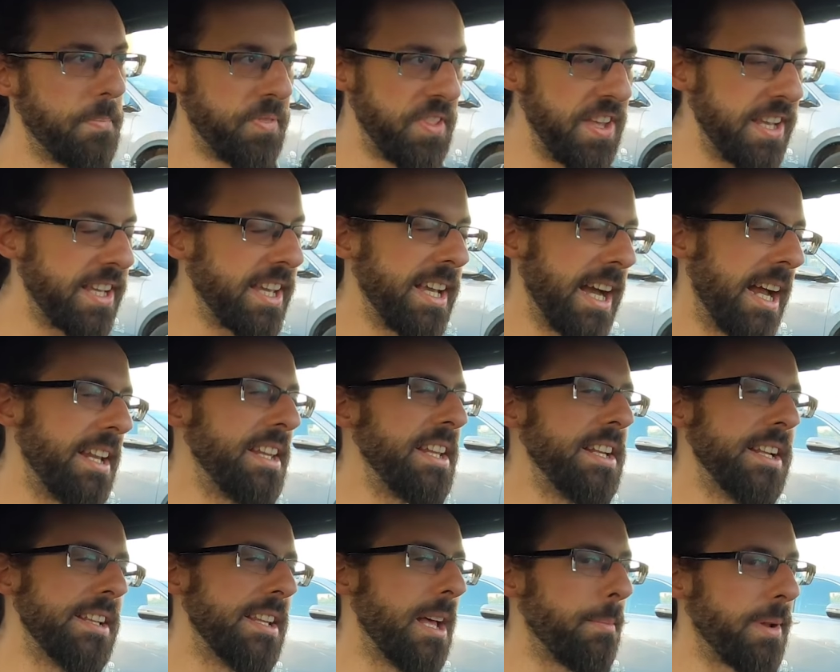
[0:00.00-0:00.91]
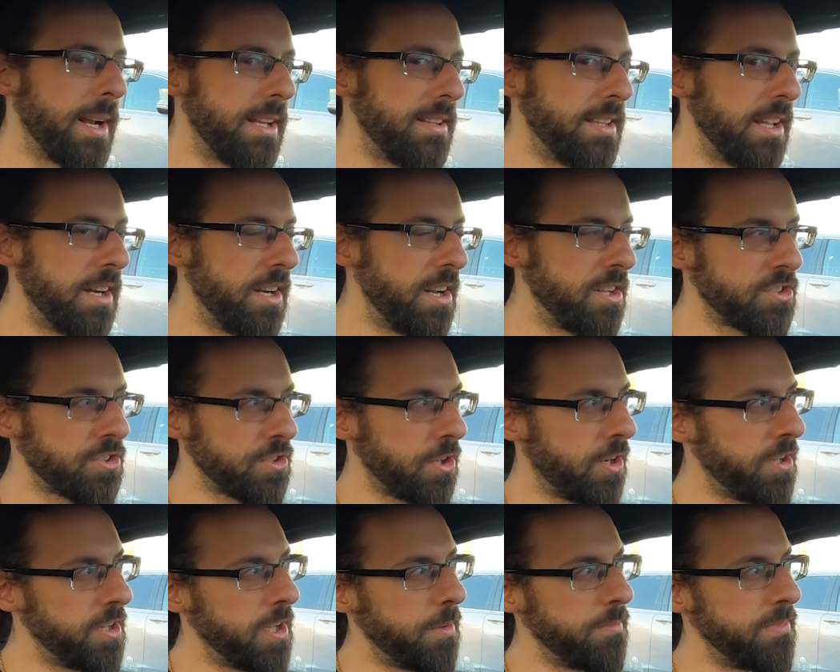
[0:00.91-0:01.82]
Thinking I needed them, but I didn't
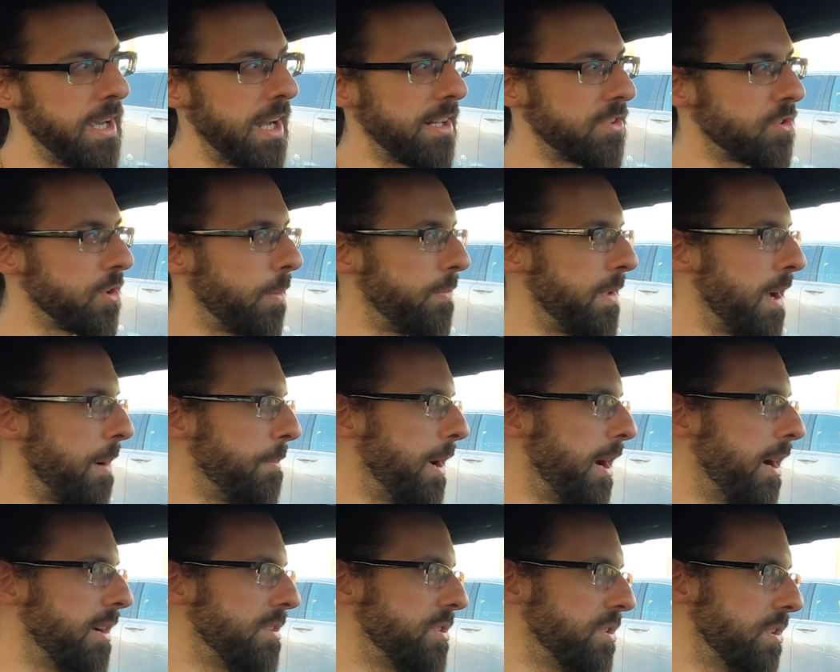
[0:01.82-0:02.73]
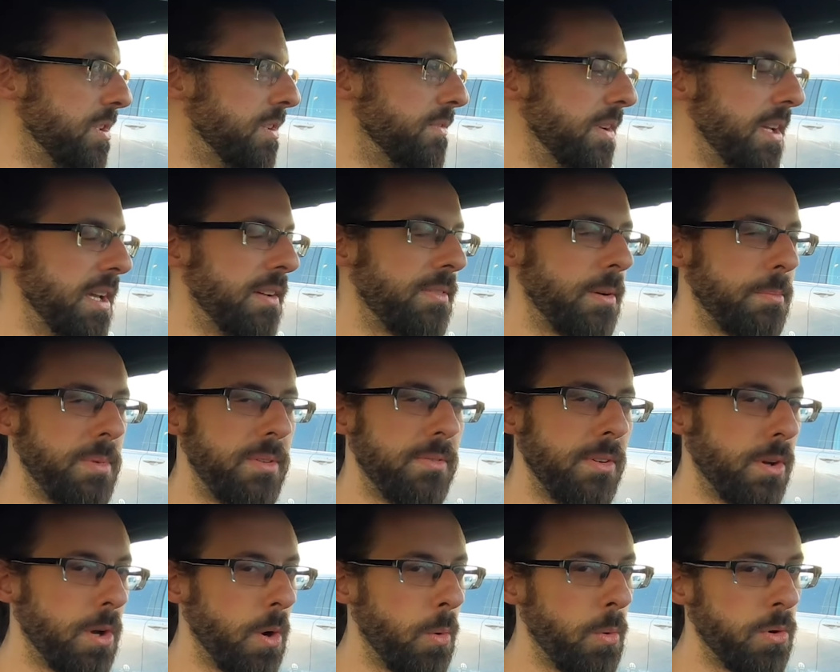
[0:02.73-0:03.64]
install them yet, so I'm not positive if I'm
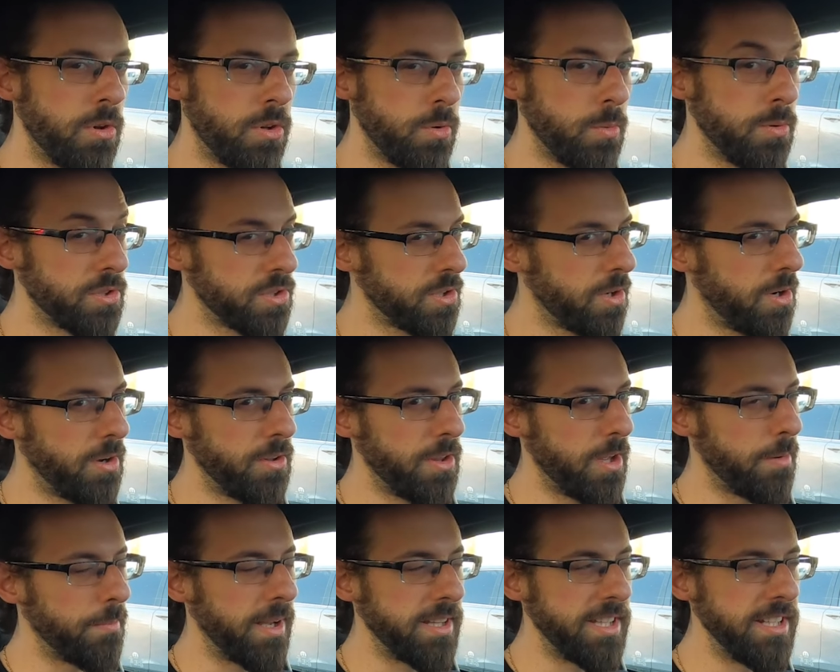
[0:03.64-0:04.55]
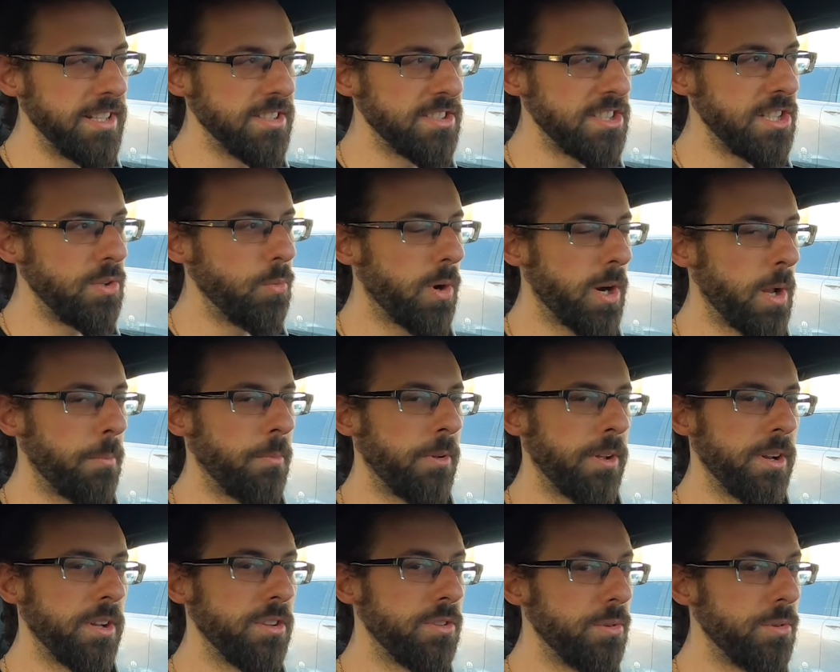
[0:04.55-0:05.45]
even going to install them. I need to see what I'm going to